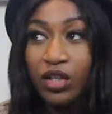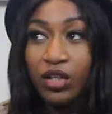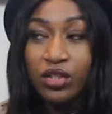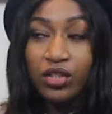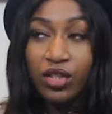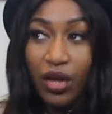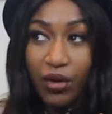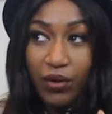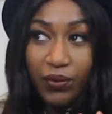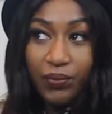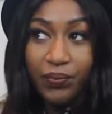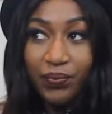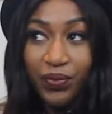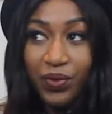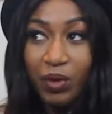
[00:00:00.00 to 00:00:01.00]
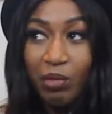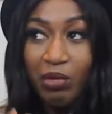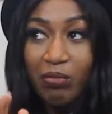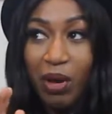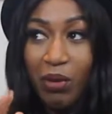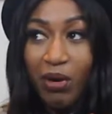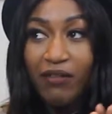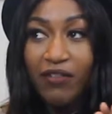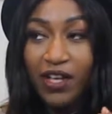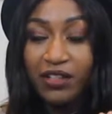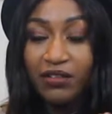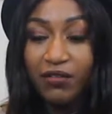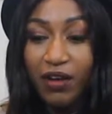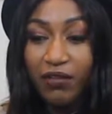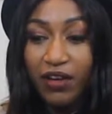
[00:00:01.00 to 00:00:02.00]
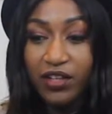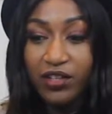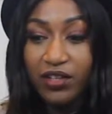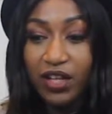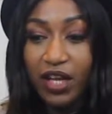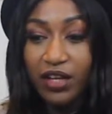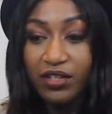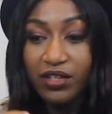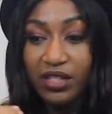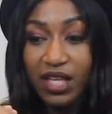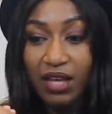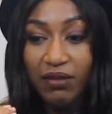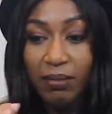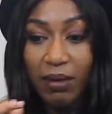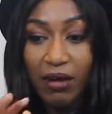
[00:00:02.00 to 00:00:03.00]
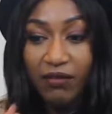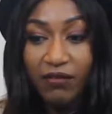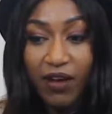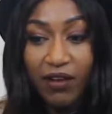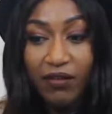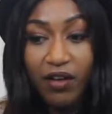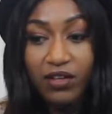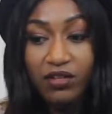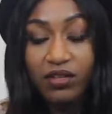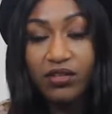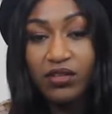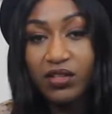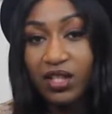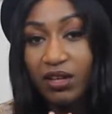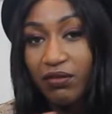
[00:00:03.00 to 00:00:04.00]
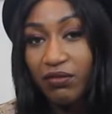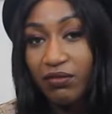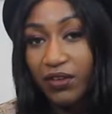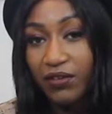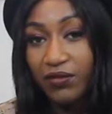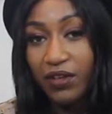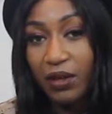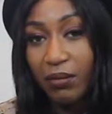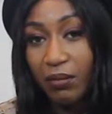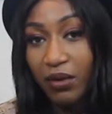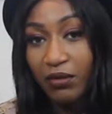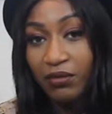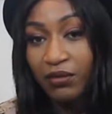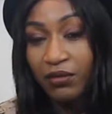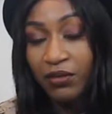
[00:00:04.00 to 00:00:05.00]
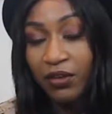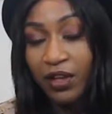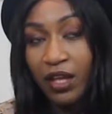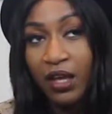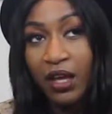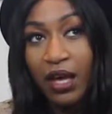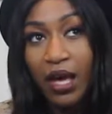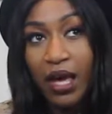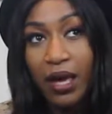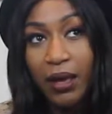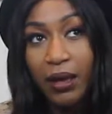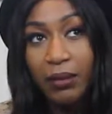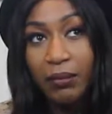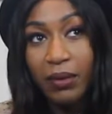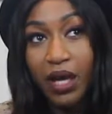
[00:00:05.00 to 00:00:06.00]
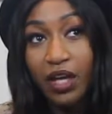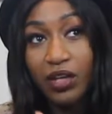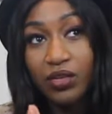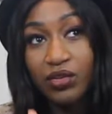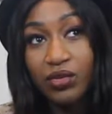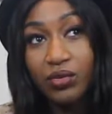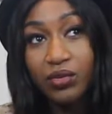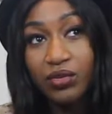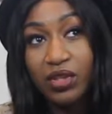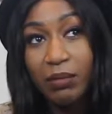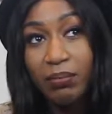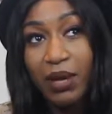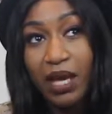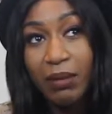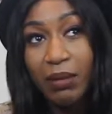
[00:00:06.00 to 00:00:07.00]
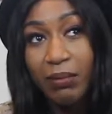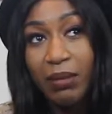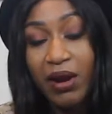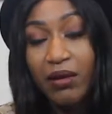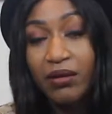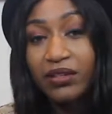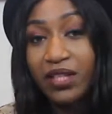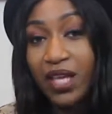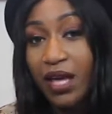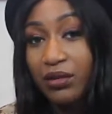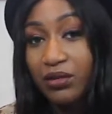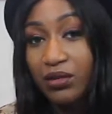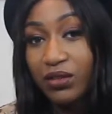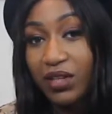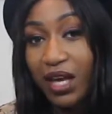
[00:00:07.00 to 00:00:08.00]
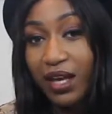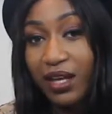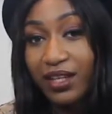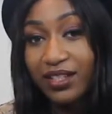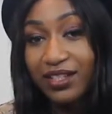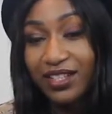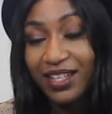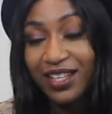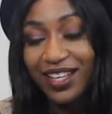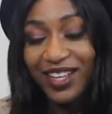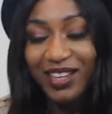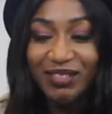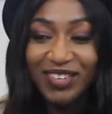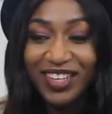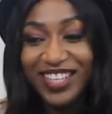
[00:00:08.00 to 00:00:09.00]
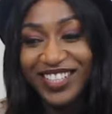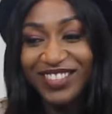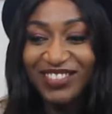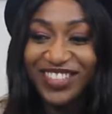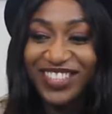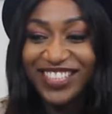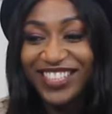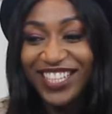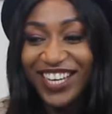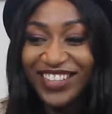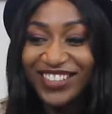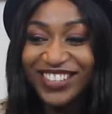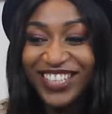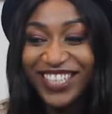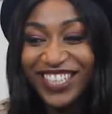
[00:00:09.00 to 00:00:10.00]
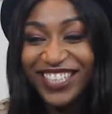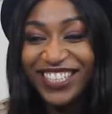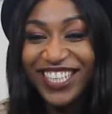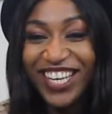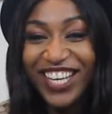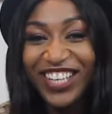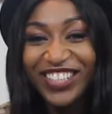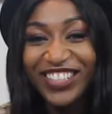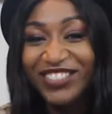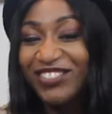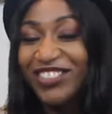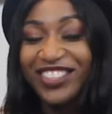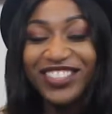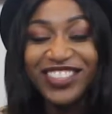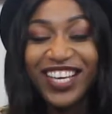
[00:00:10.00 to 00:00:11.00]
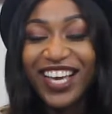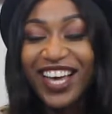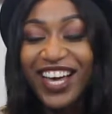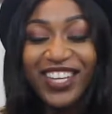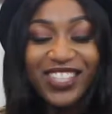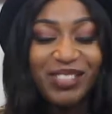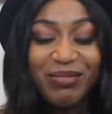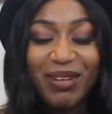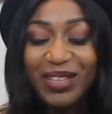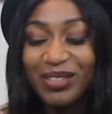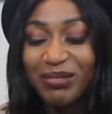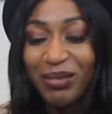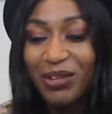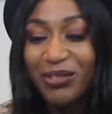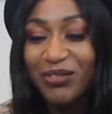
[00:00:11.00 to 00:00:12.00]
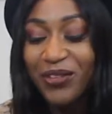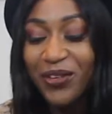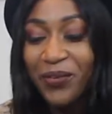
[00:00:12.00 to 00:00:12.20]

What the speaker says: So with my £1,500, I used to save about £500 to £750 a month. I used to also pay my parents' council tax because I'm a good child, so which was like £100 a month.